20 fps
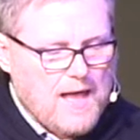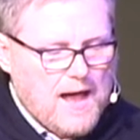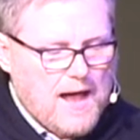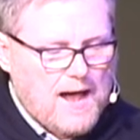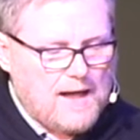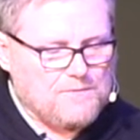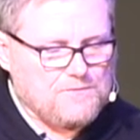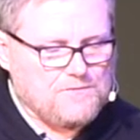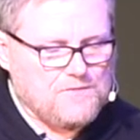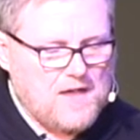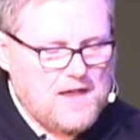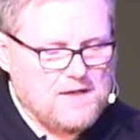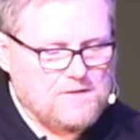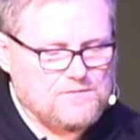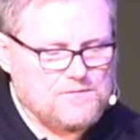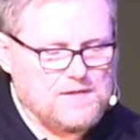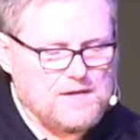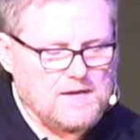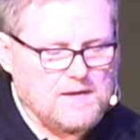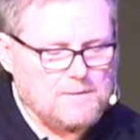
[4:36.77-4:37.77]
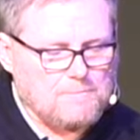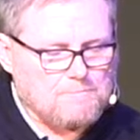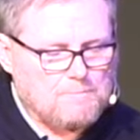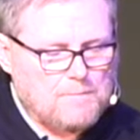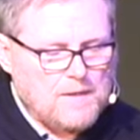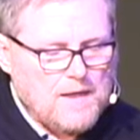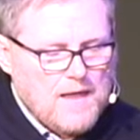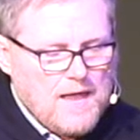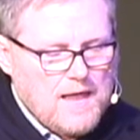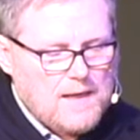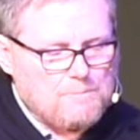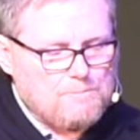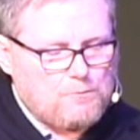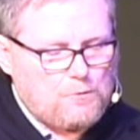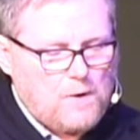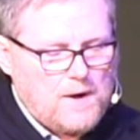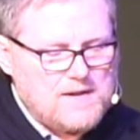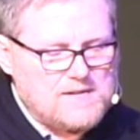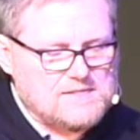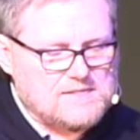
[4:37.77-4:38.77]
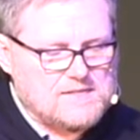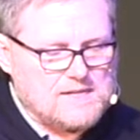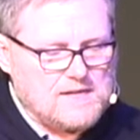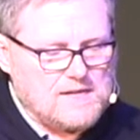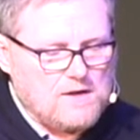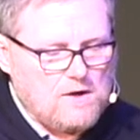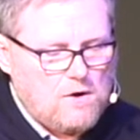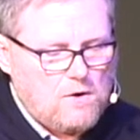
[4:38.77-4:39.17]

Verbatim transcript: I thank thee and praise thee,